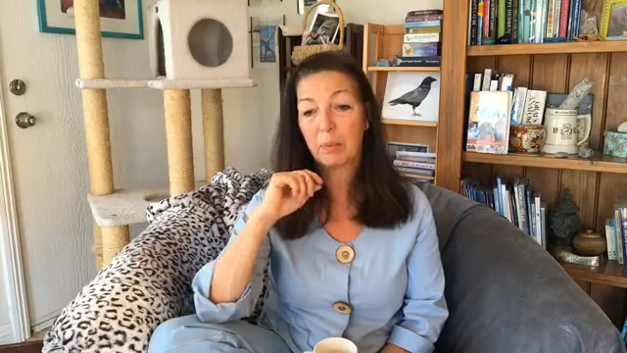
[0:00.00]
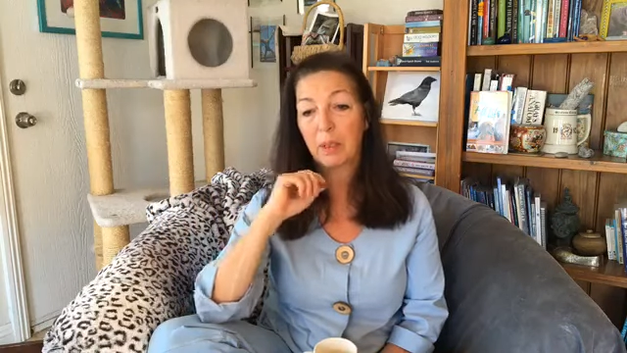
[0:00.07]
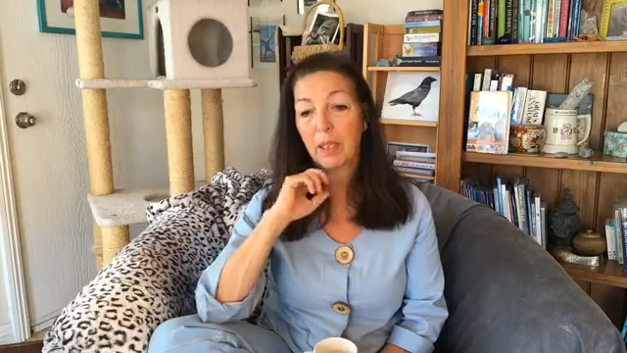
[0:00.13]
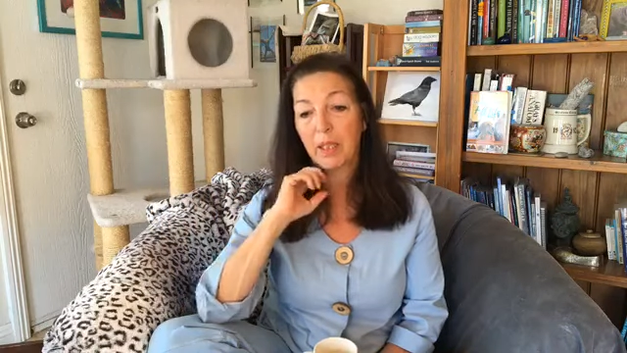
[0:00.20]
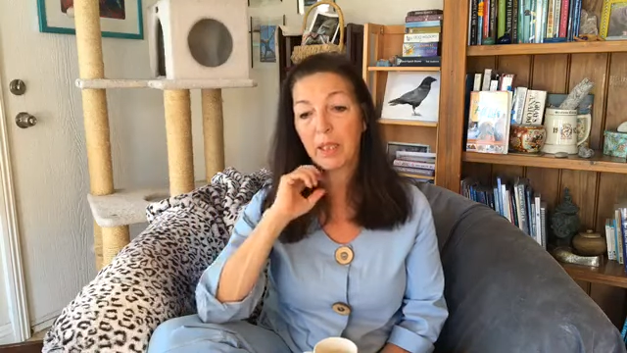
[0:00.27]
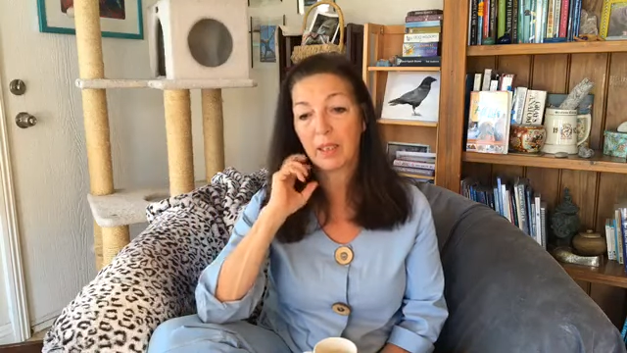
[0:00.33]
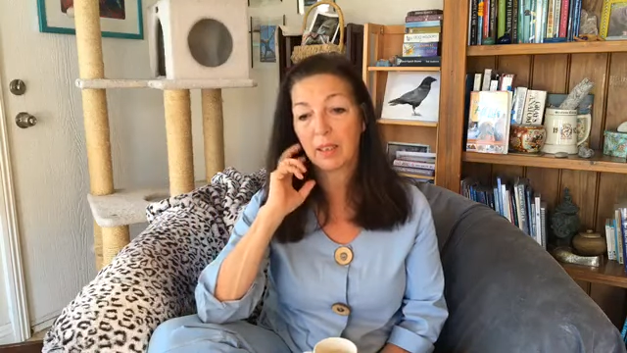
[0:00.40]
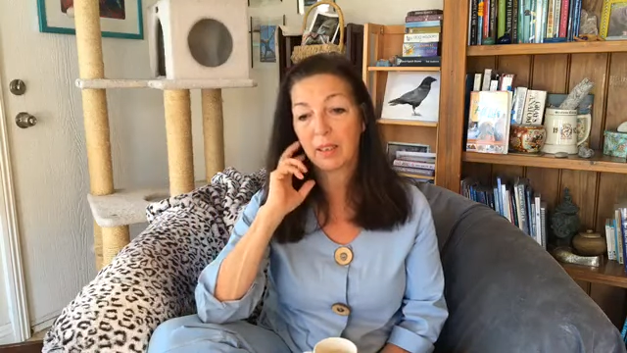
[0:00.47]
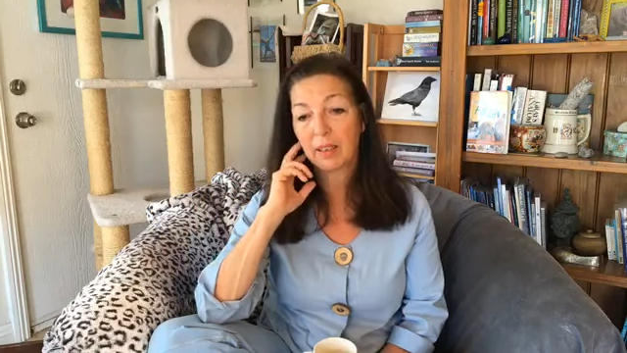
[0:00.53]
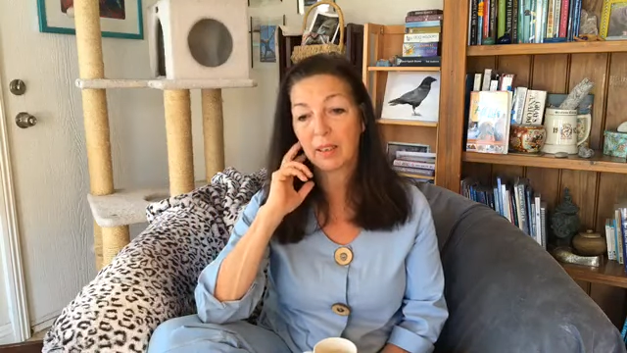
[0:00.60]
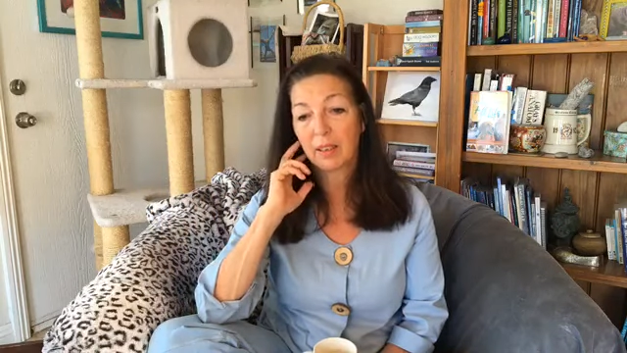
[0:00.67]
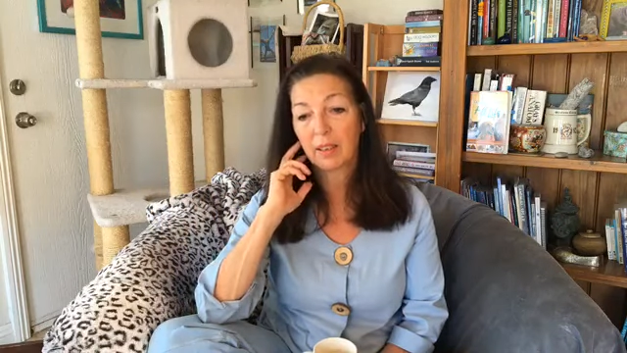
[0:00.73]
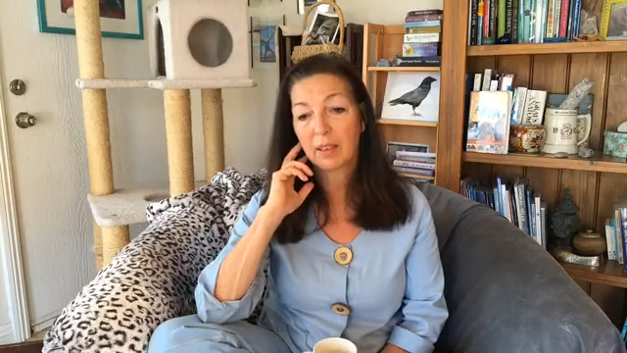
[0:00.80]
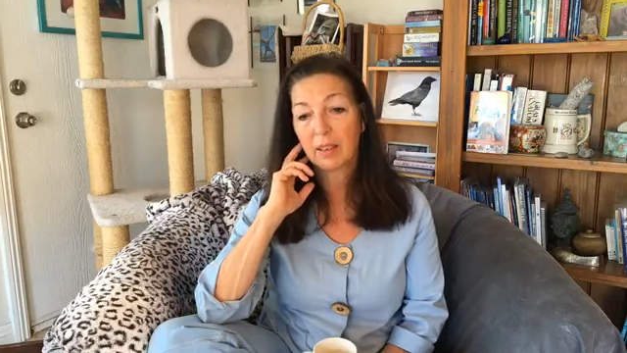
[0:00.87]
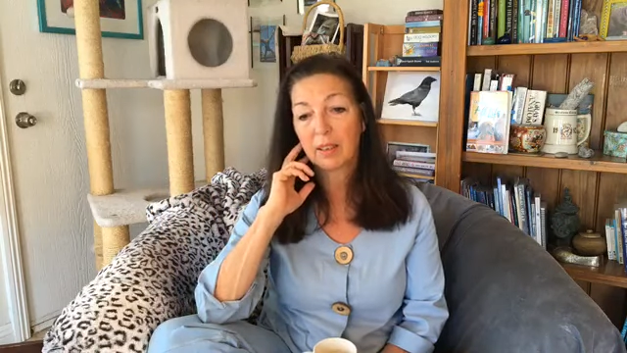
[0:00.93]
play.
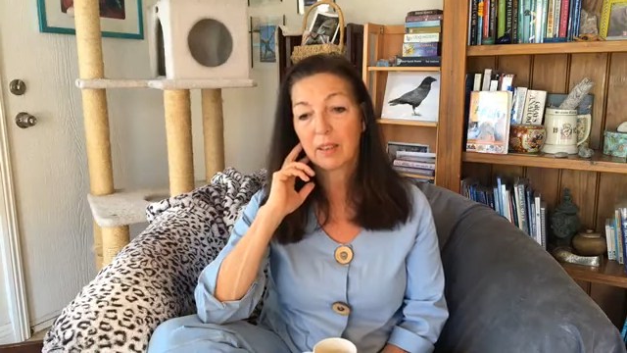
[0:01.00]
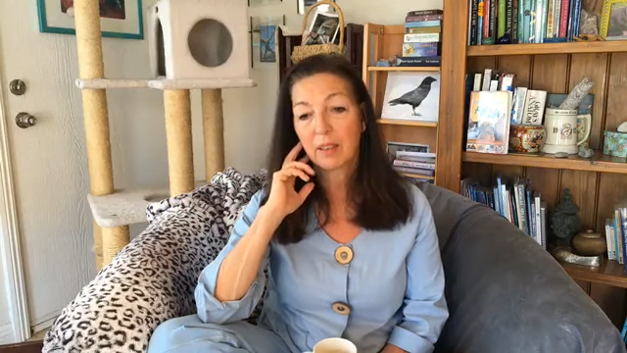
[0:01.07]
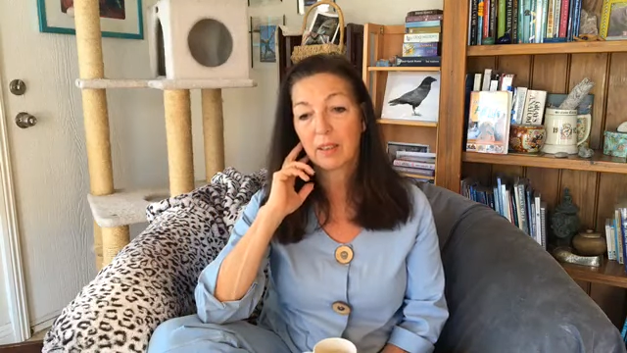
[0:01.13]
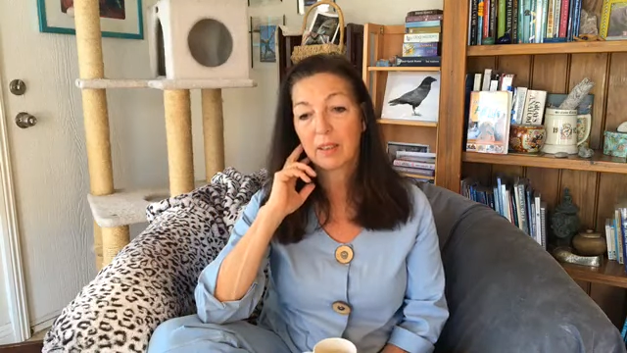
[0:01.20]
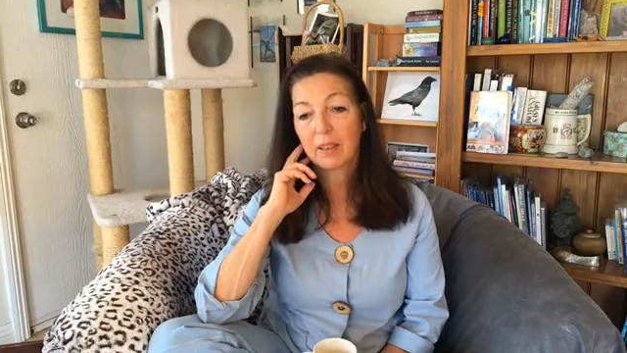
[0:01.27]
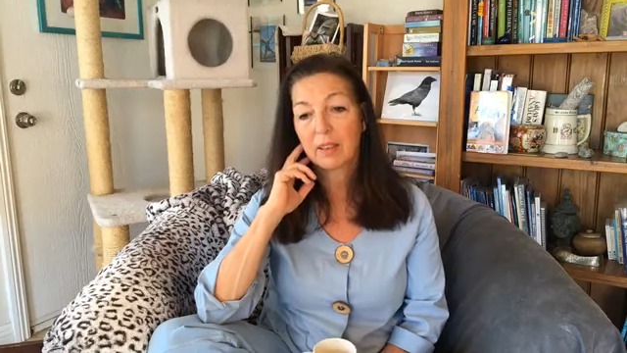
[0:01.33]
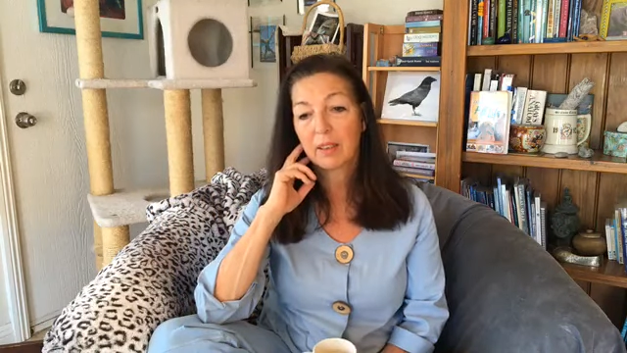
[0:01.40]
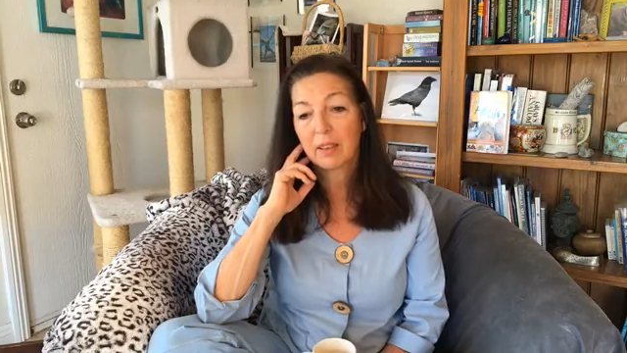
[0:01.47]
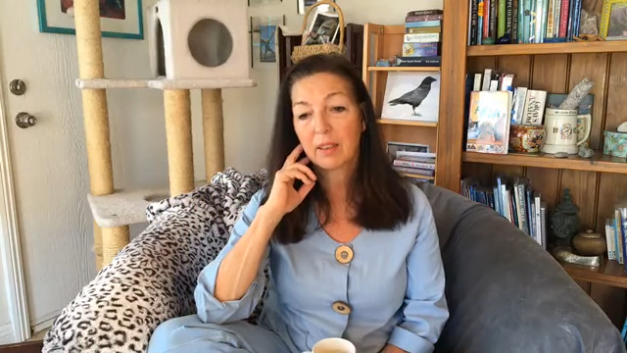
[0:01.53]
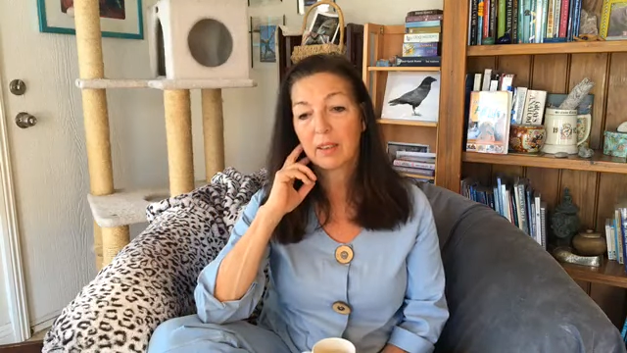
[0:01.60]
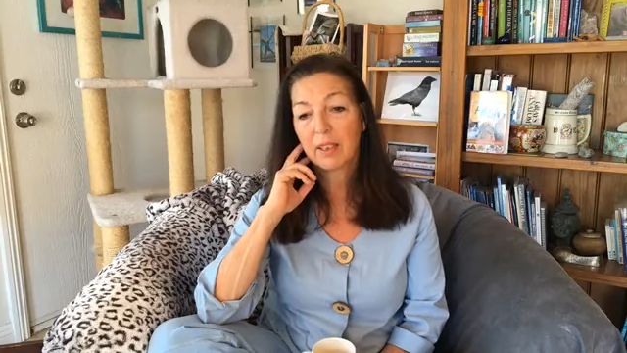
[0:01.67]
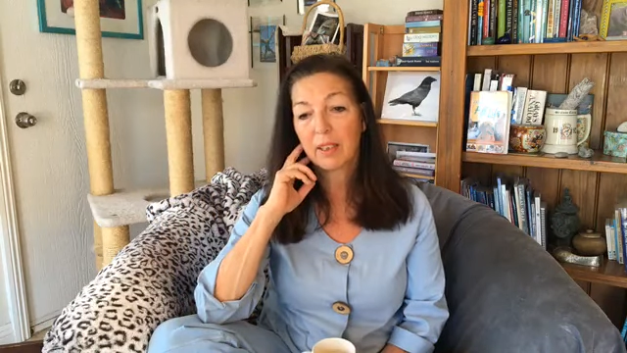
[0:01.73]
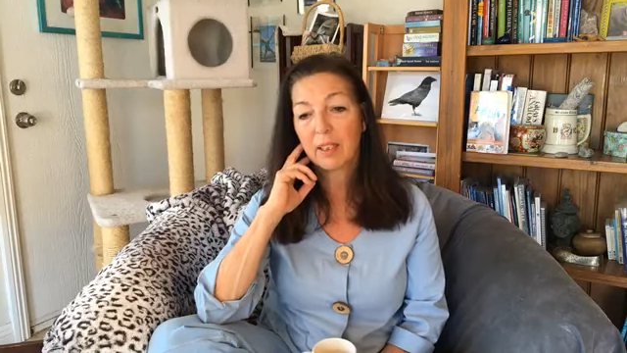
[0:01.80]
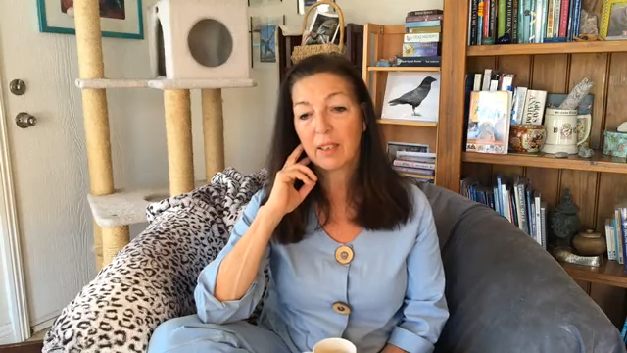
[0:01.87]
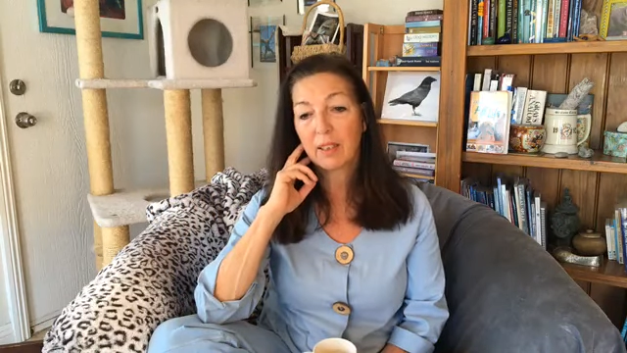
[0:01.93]

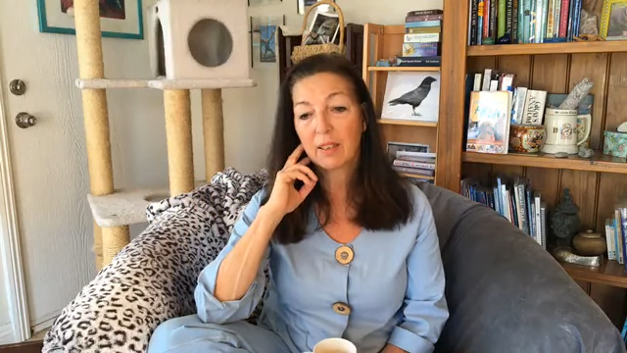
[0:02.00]
Any